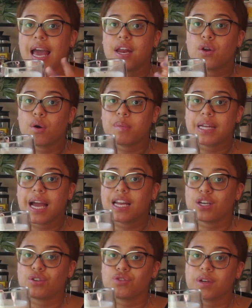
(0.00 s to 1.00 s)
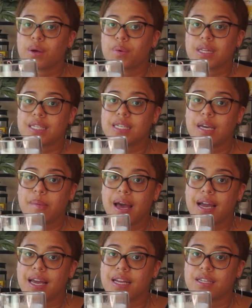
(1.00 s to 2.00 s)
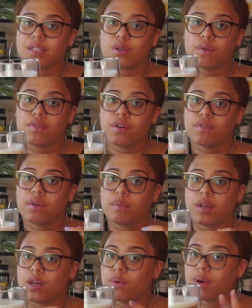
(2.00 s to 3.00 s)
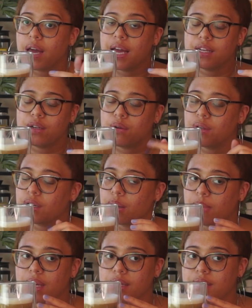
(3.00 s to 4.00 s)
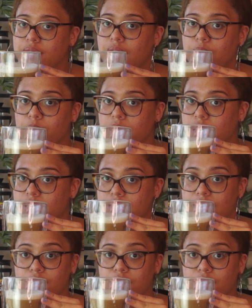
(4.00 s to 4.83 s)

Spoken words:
And normally I don't drink it with the tea bag in, so if you're from the UK, don't look at me sideways.